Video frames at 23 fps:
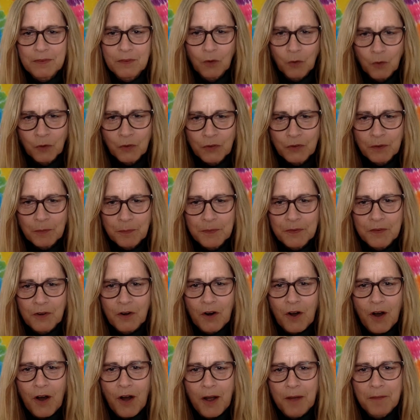or
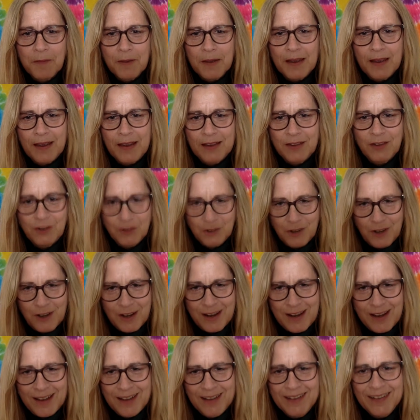subscribe and
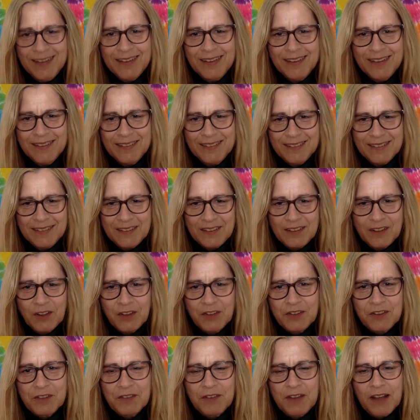share.
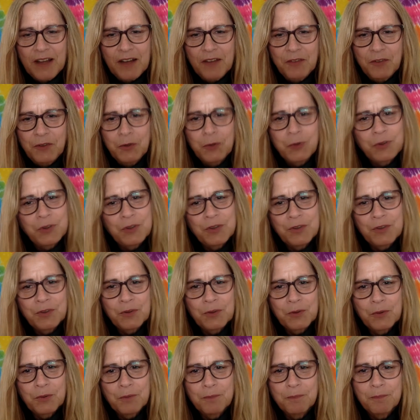Lots of love. Talk to you
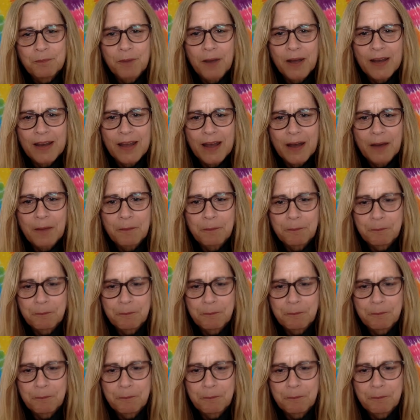soon. Bye now.